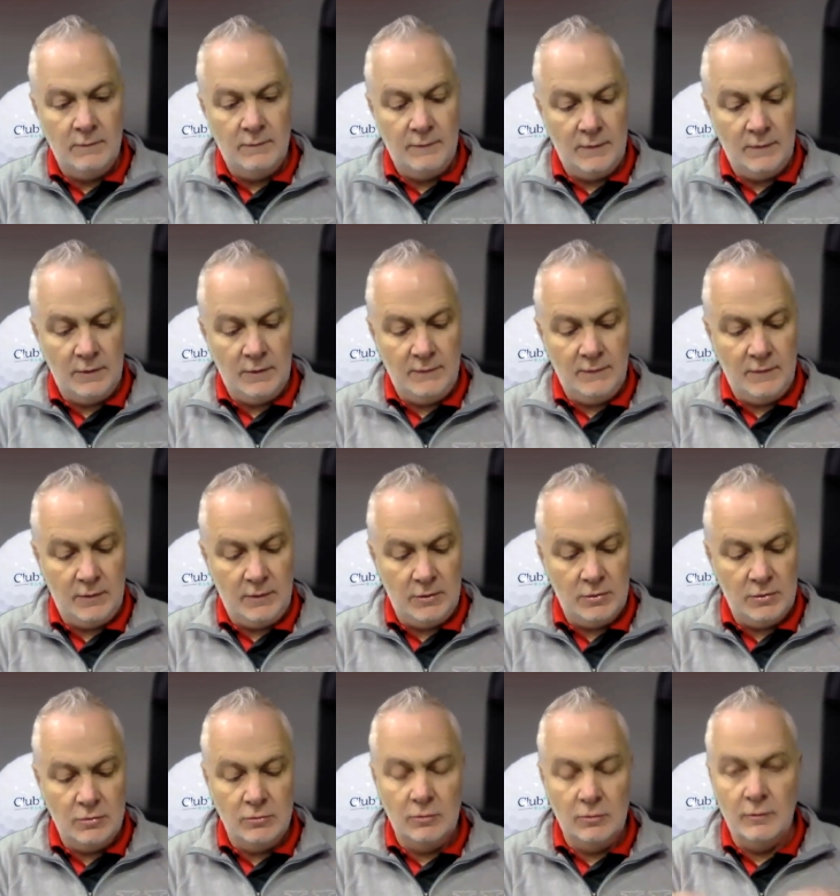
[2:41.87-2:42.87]
Very, very
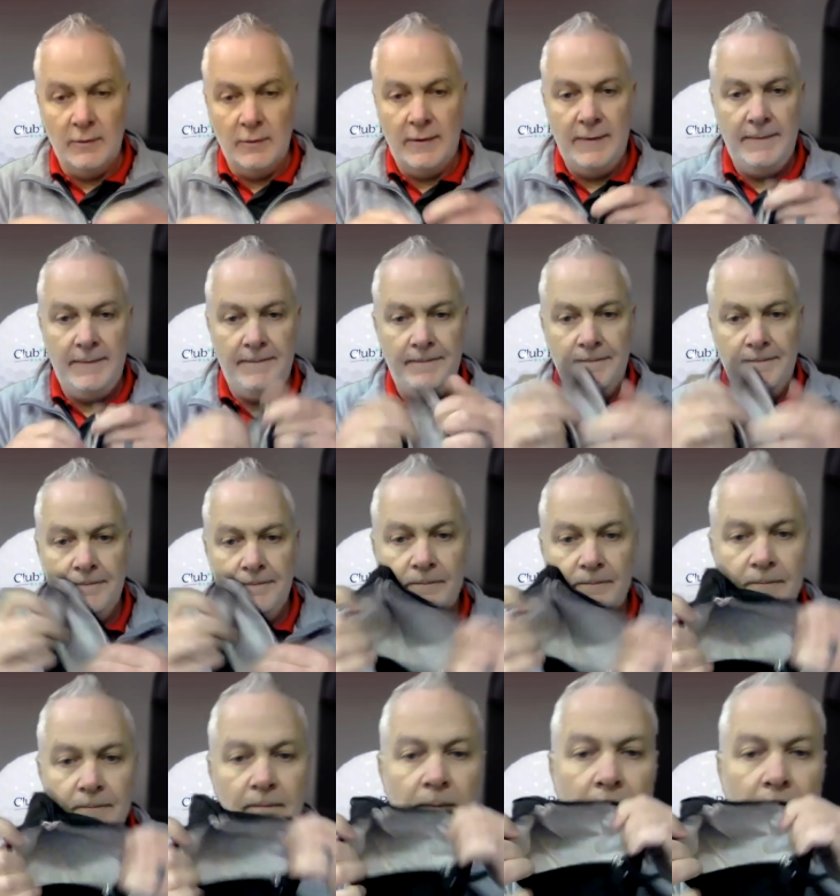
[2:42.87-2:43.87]
cool, right?
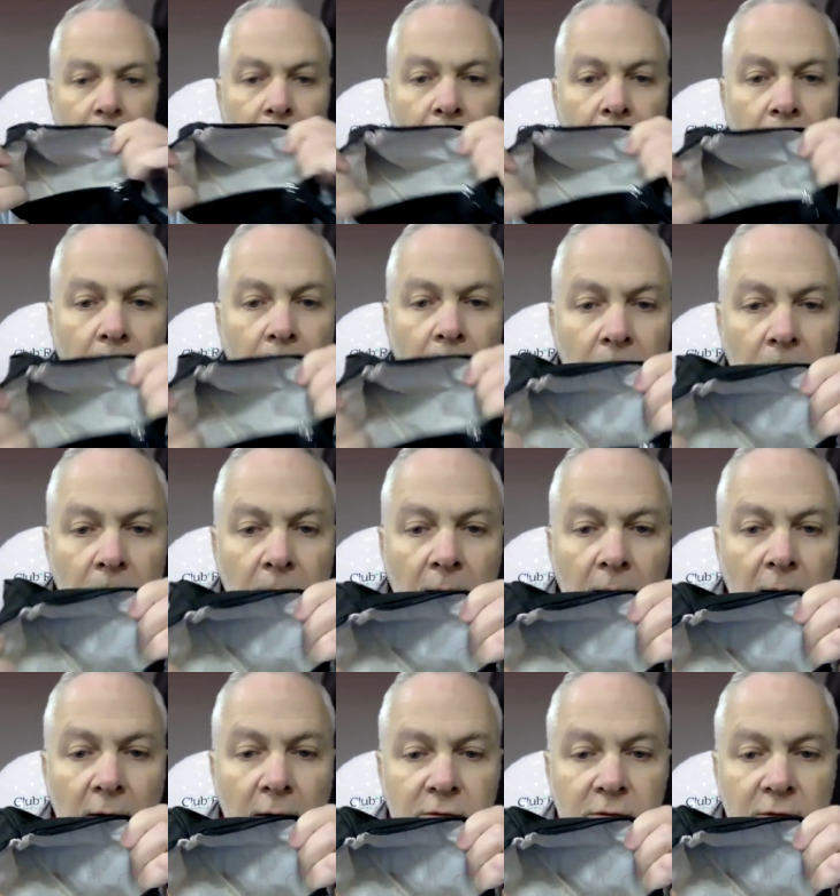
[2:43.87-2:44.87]

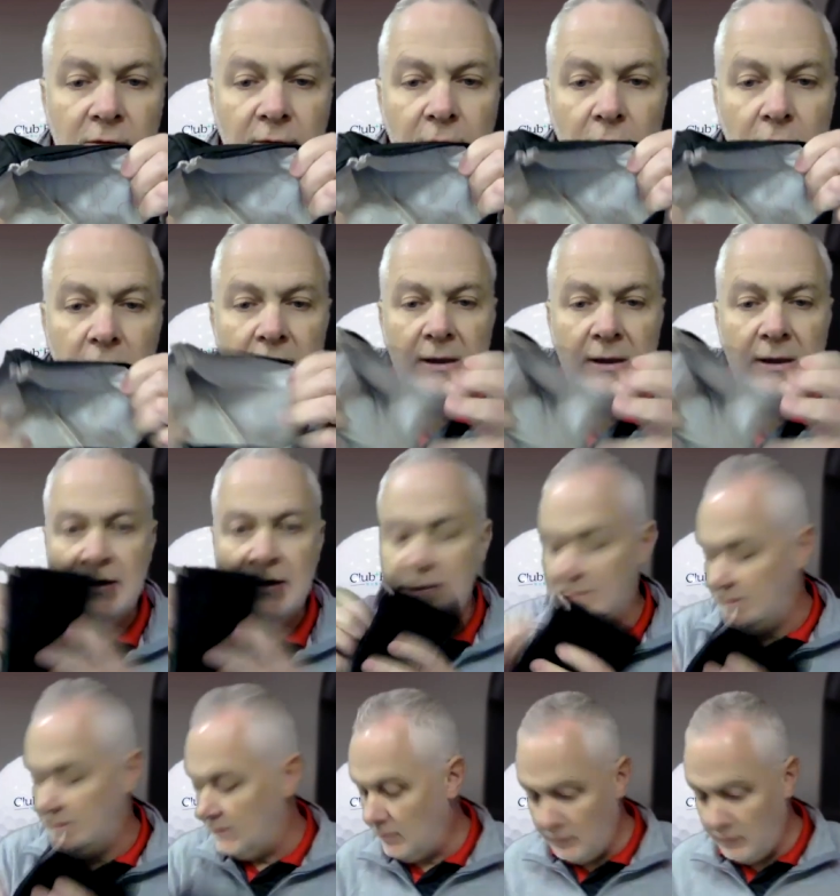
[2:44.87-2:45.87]
That's your fully lined
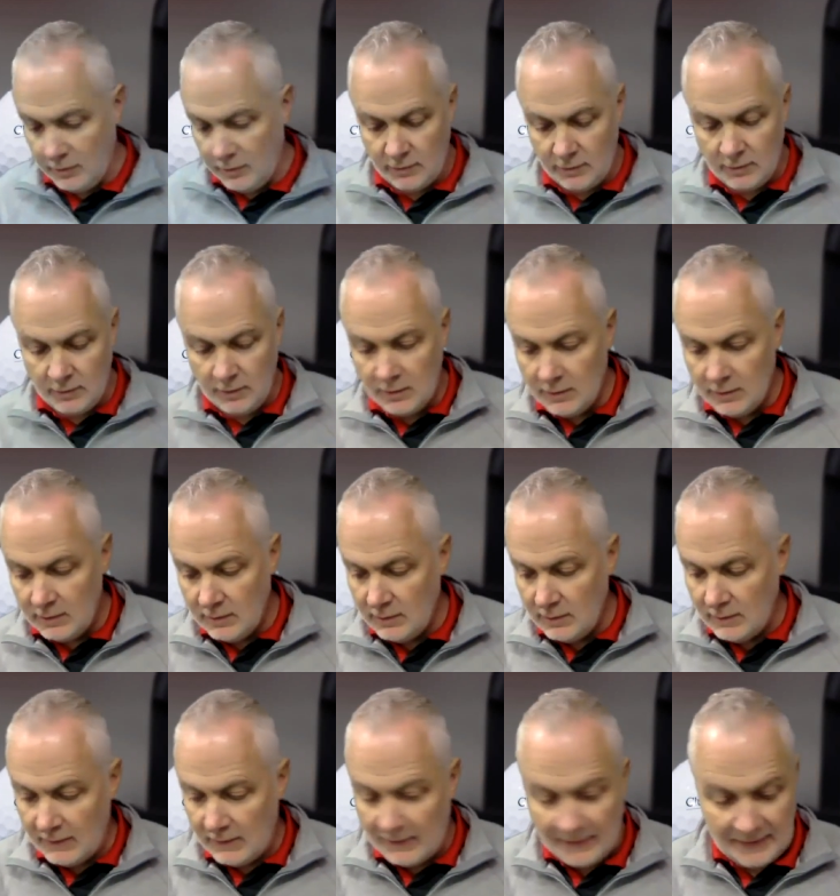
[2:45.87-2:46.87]
interior.
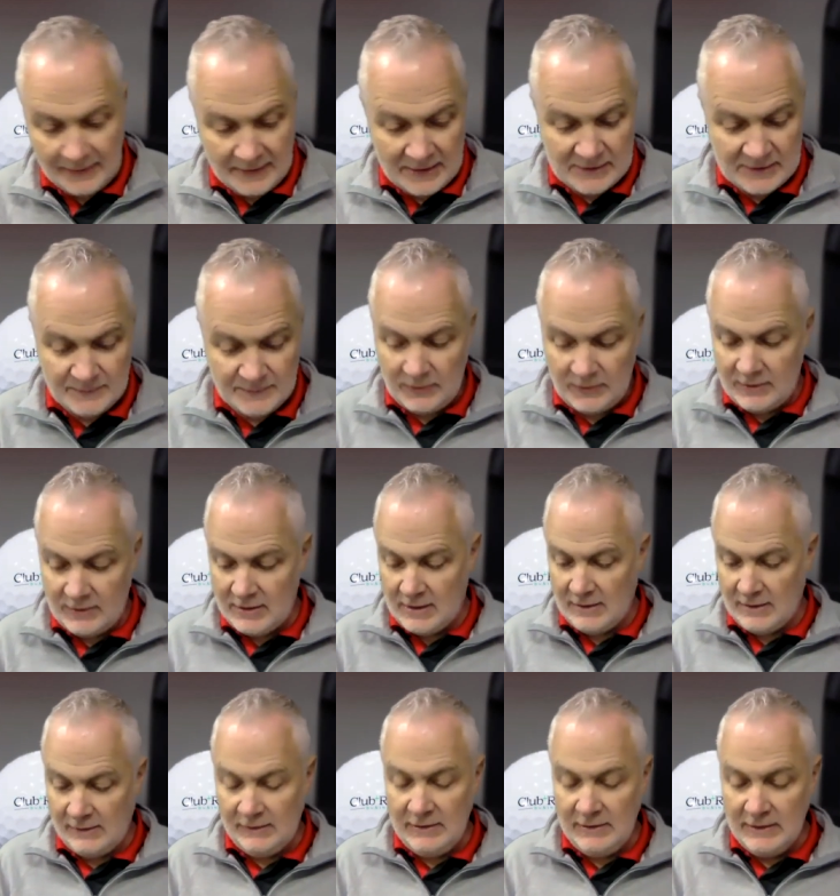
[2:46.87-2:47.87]
Last but
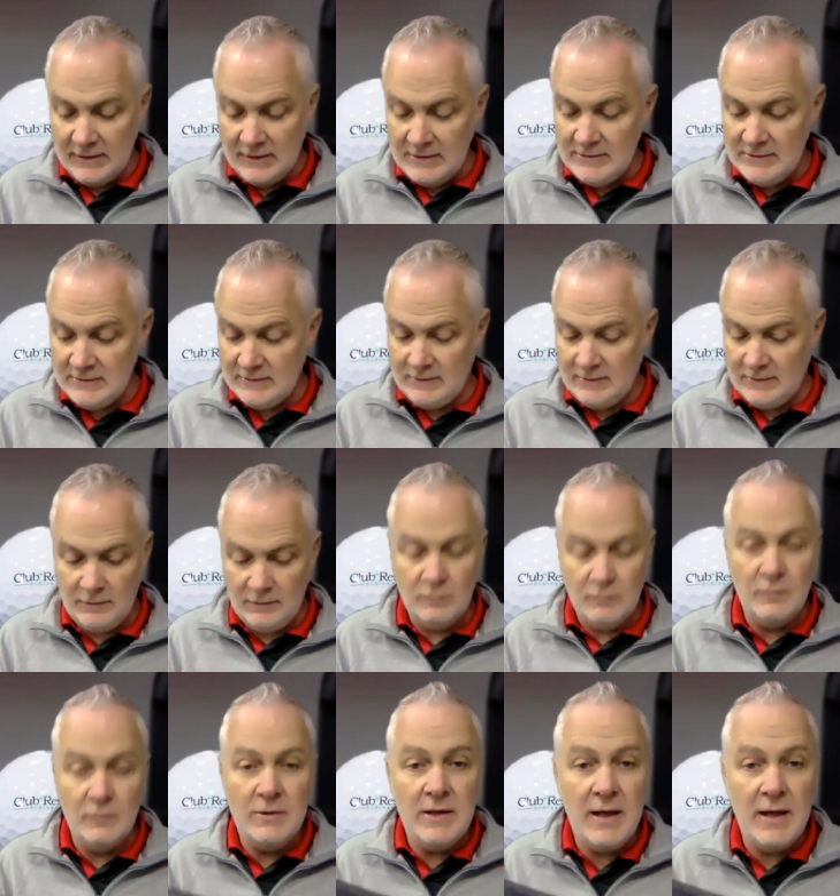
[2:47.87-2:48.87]
not least,
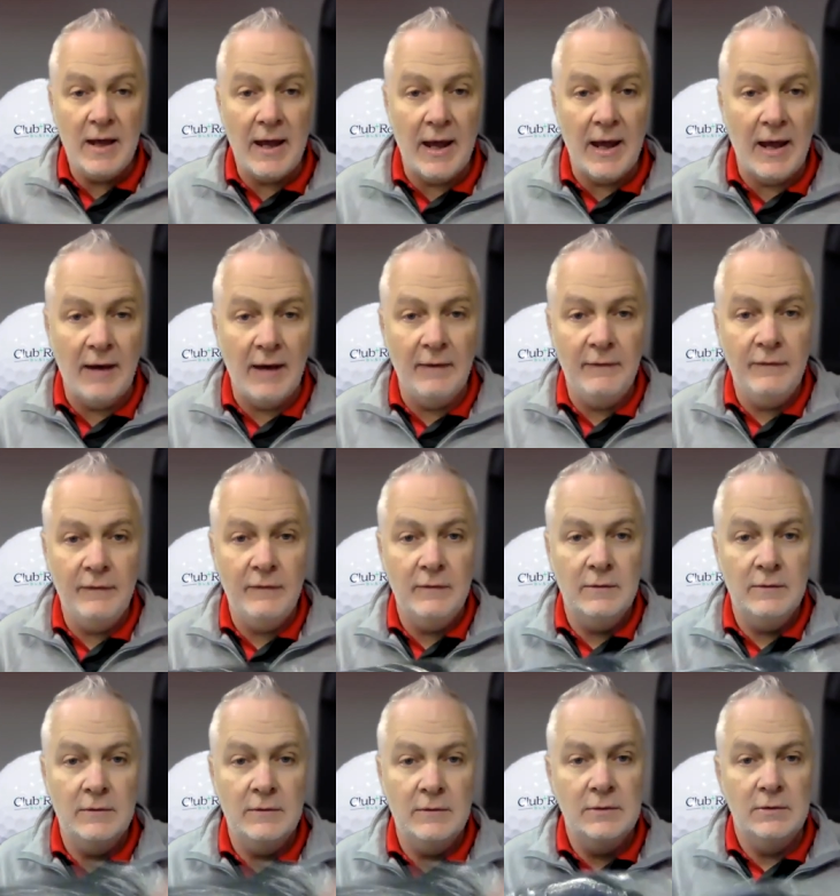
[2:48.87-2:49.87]
we have
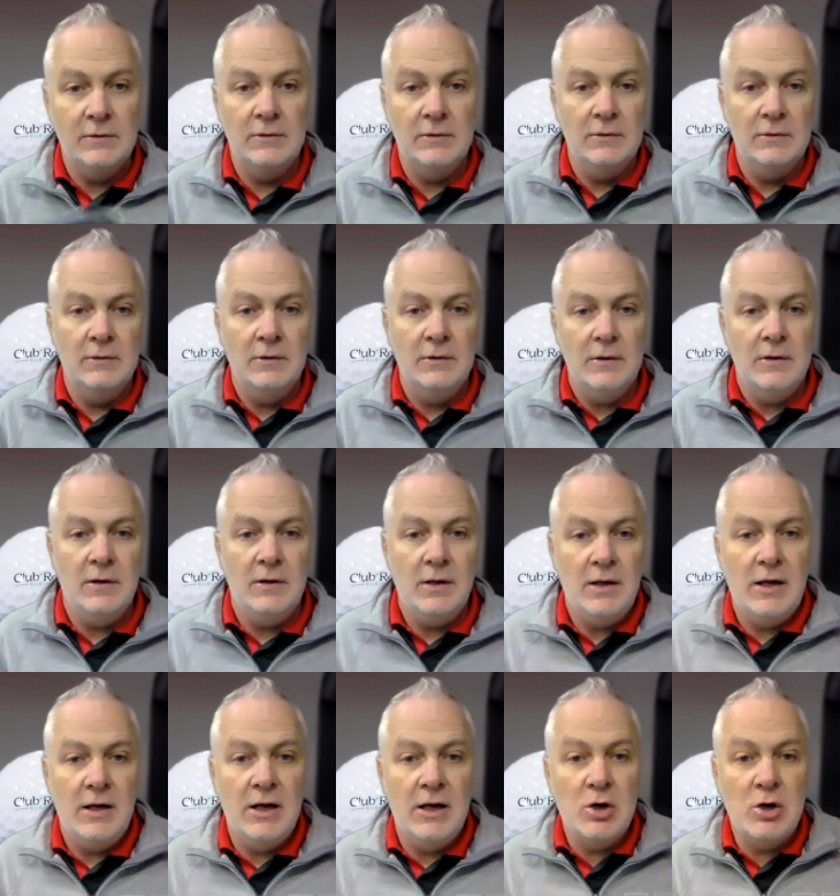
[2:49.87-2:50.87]

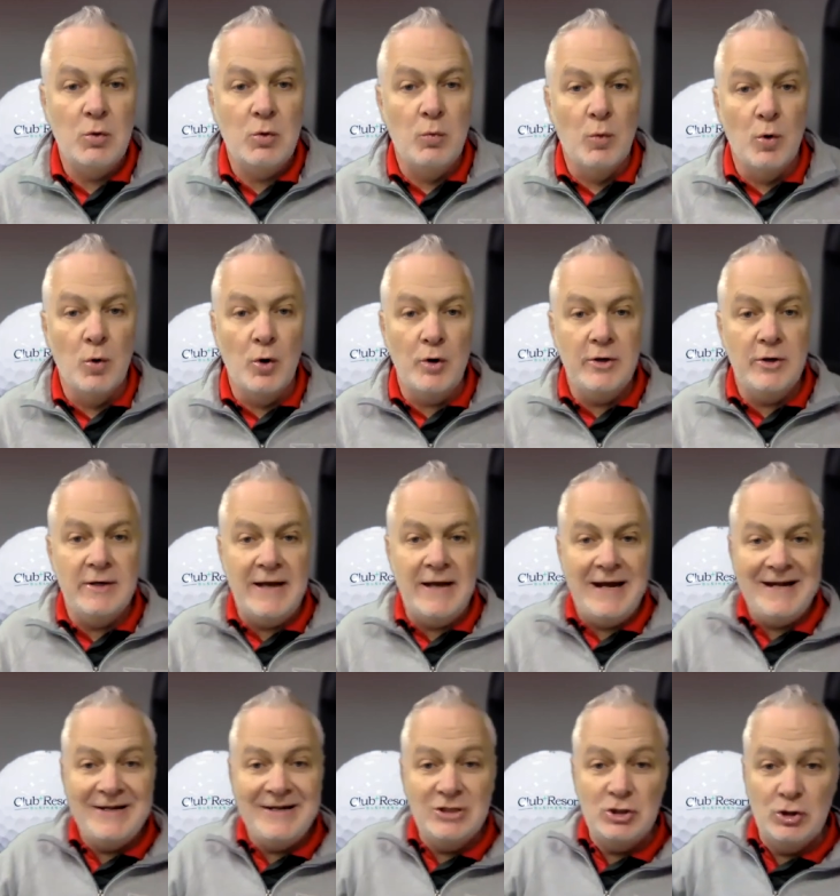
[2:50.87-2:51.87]
a
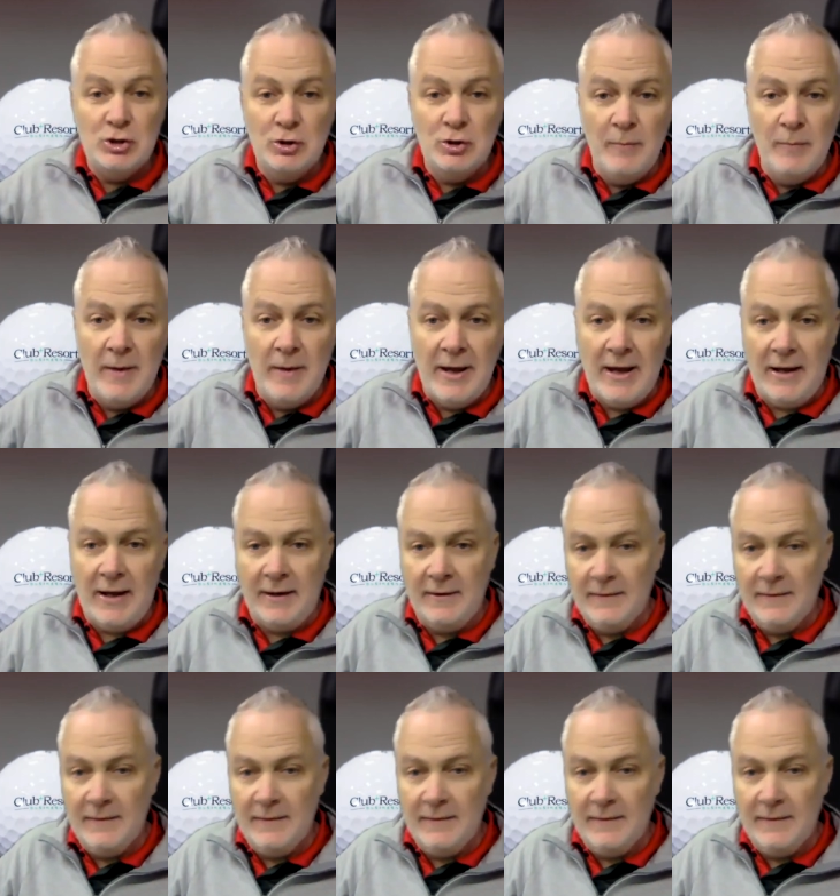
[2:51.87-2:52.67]
coordinating shoe bag.